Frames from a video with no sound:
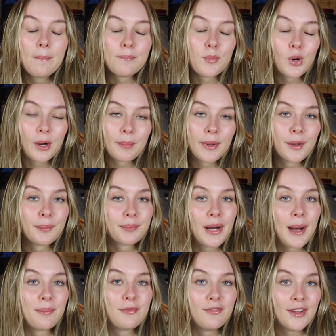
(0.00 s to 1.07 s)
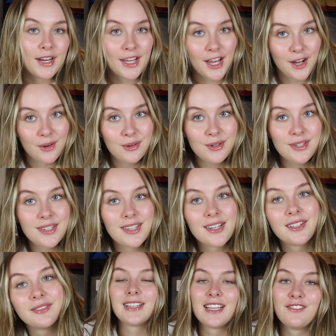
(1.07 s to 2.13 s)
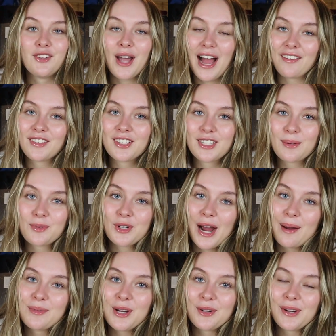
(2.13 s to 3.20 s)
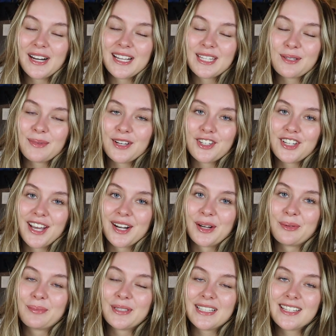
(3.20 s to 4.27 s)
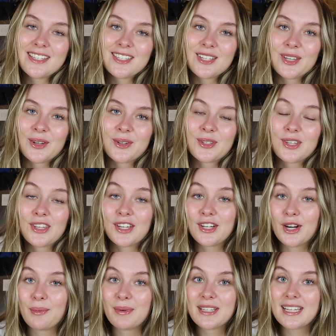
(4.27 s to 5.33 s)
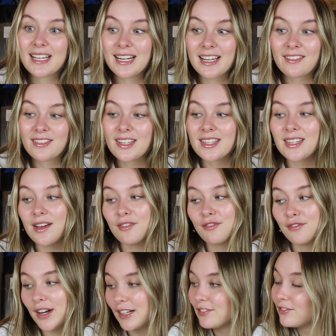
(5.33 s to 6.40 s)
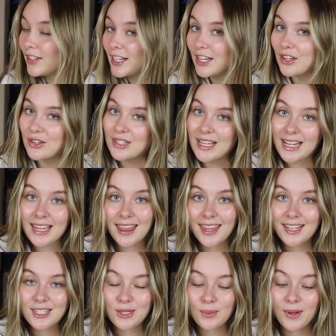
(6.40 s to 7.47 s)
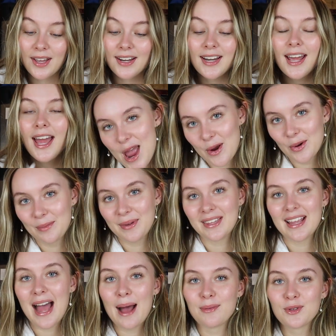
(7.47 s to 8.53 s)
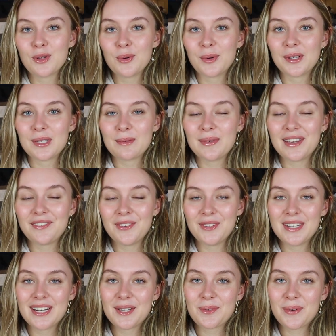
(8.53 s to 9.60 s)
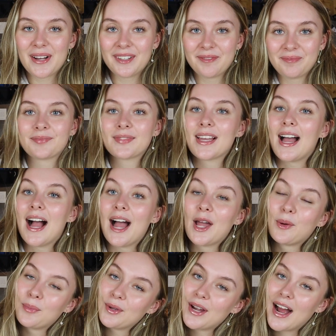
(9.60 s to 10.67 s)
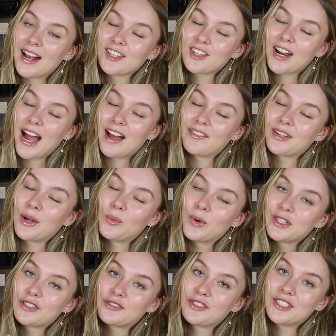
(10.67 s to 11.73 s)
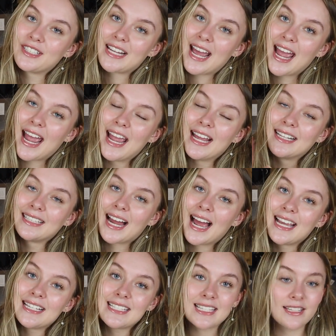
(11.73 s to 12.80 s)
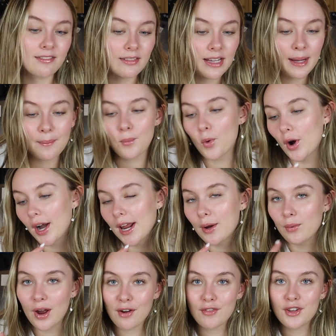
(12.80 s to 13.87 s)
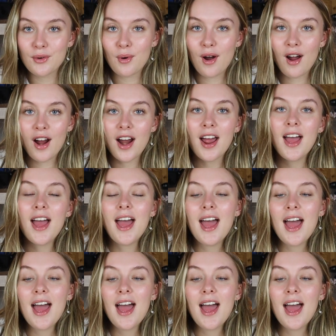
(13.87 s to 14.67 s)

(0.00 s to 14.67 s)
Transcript: more meal prep videos. If you haven't subscribed already to my channel, please do so that you don't miss any of these fun videos like this one. It would mean the absolute world to me if you did as well. I hope you guys are having a wonderful day, night, evening, morning, wherever you are.